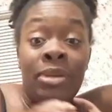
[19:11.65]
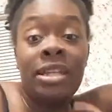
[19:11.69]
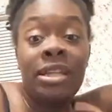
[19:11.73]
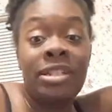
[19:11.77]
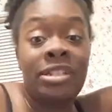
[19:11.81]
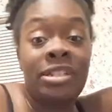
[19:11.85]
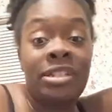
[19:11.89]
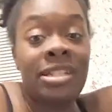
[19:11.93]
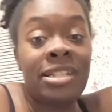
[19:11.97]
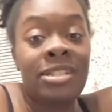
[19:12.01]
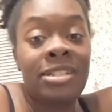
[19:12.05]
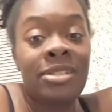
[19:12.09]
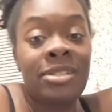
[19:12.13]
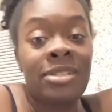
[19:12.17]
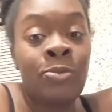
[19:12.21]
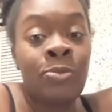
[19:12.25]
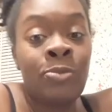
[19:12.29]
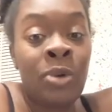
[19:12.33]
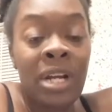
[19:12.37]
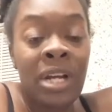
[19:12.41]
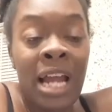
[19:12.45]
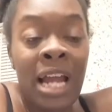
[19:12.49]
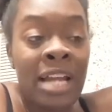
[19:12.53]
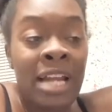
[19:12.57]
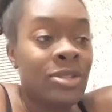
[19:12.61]
just what
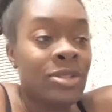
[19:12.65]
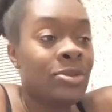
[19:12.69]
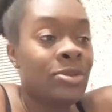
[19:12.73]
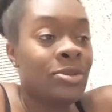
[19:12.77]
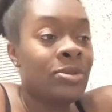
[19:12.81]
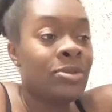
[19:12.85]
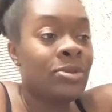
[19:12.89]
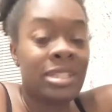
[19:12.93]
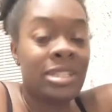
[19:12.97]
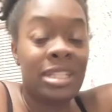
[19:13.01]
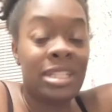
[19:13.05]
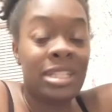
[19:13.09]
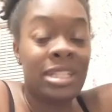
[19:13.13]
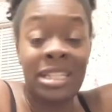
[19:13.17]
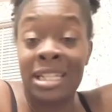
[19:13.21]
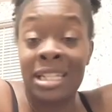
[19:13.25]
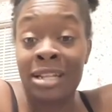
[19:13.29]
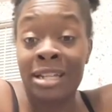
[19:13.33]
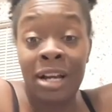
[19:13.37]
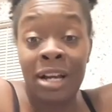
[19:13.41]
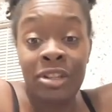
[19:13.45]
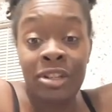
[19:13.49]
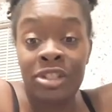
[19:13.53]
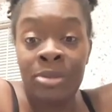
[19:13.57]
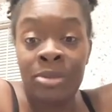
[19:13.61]
I do, because I talk
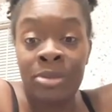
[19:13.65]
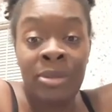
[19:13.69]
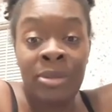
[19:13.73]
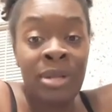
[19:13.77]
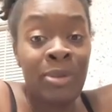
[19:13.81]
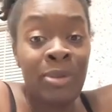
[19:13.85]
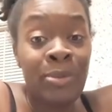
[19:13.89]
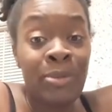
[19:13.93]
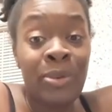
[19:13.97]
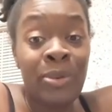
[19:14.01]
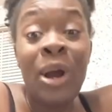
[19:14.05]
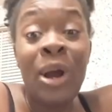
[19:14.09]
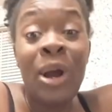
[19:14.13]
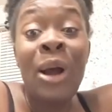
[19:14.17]
to so many people.